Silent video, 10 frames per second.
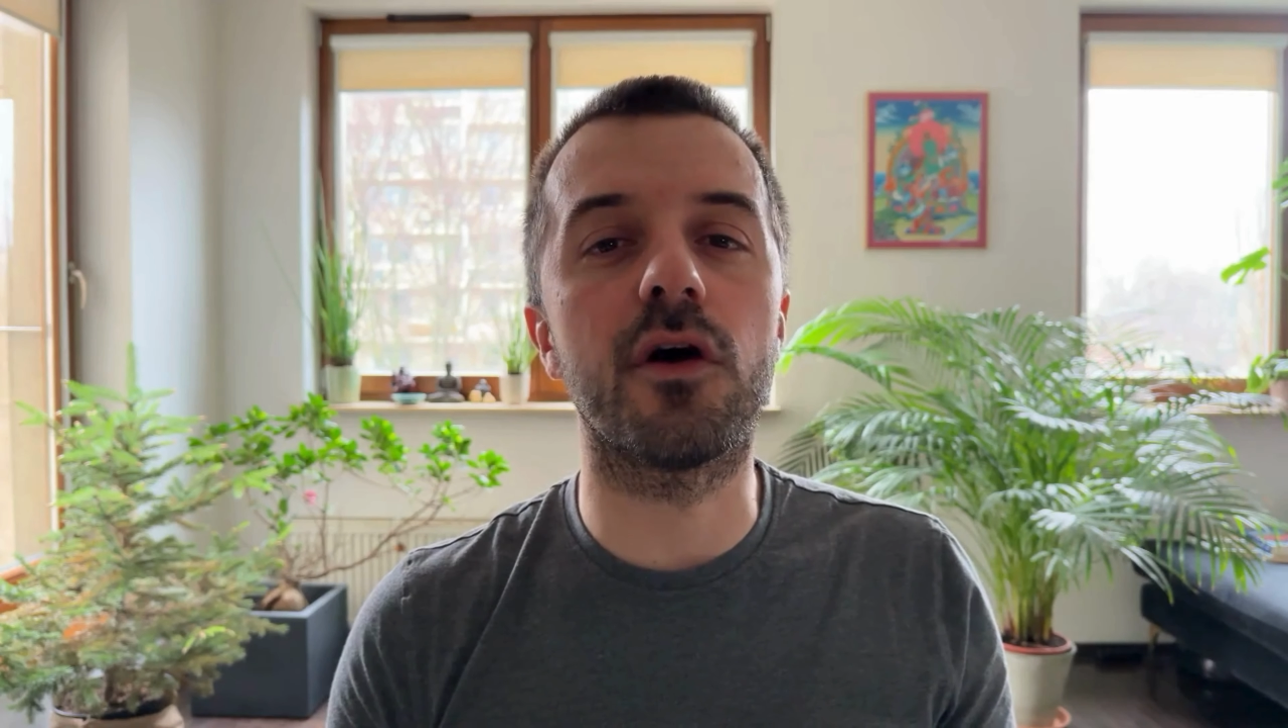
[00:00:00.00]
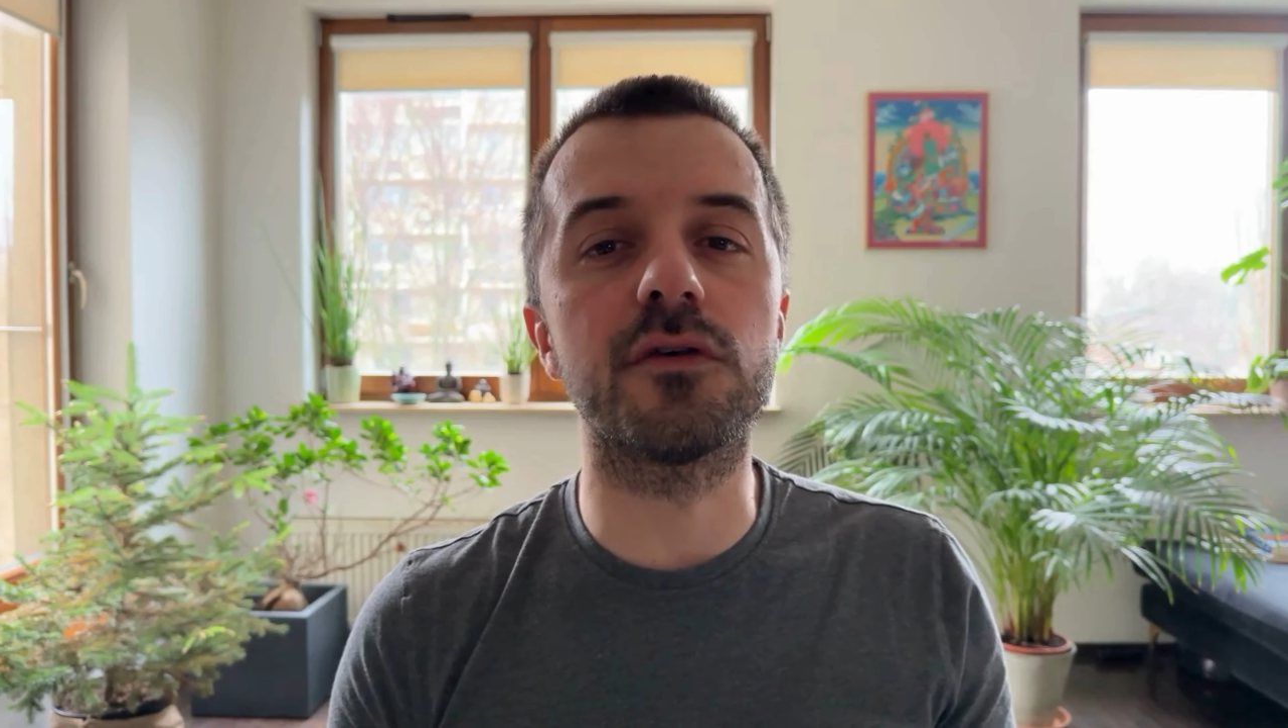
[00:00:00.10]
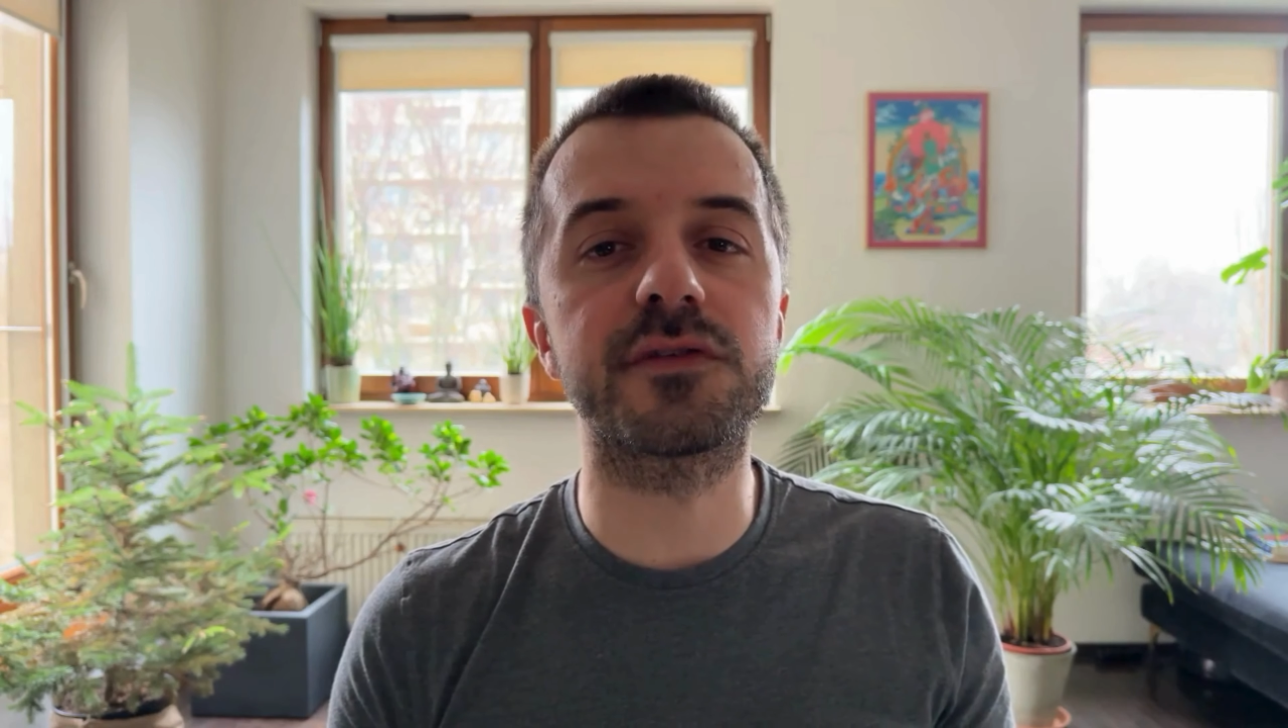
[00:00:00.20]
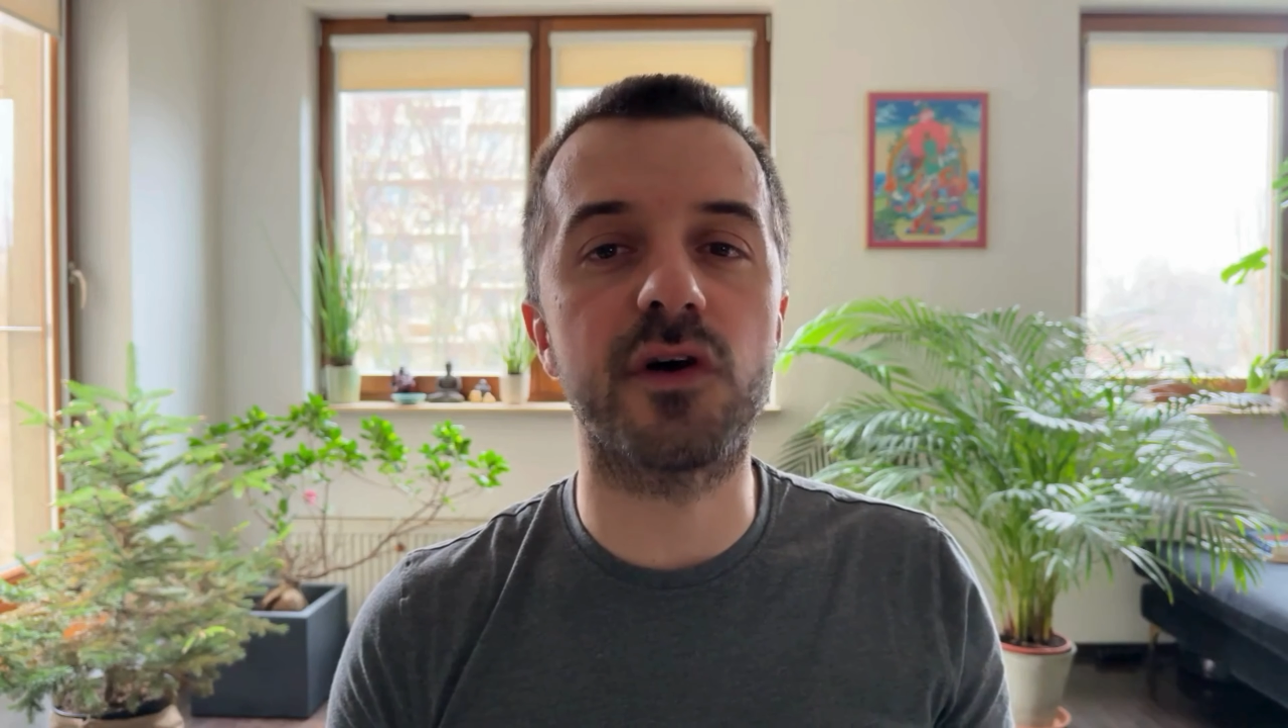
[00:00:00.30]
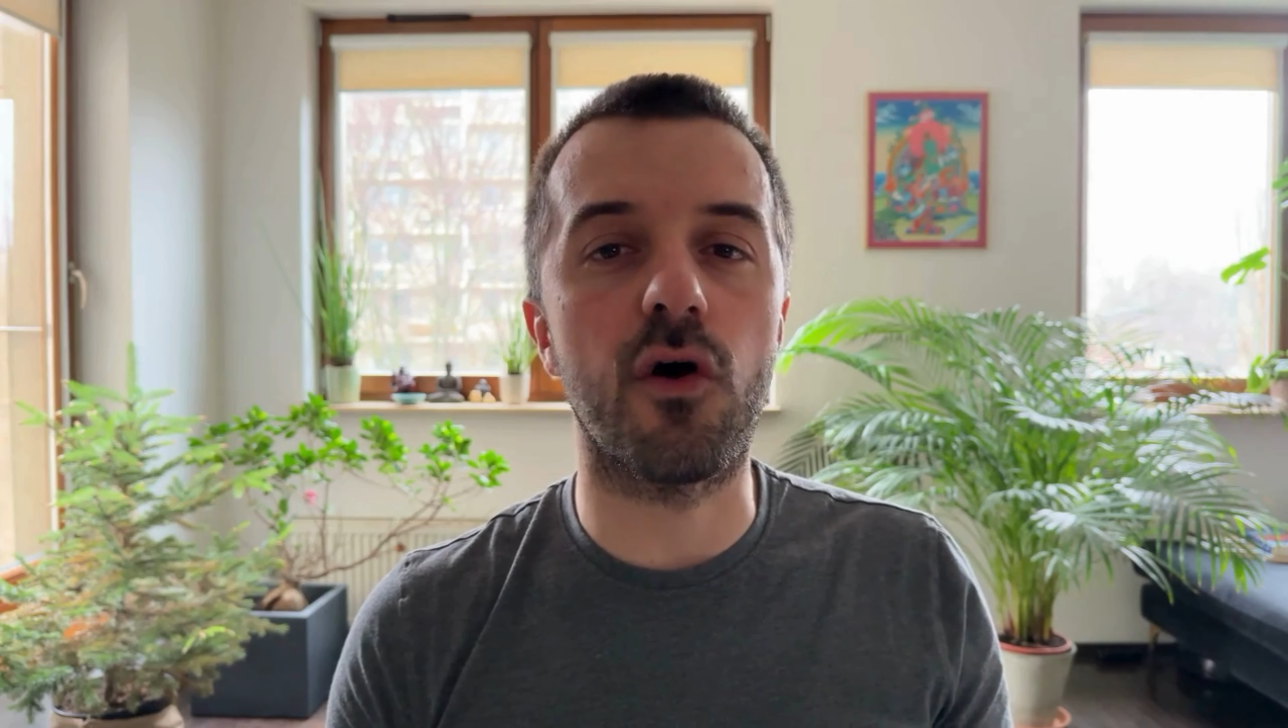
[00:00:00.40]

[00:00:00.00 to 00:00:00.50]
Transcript: also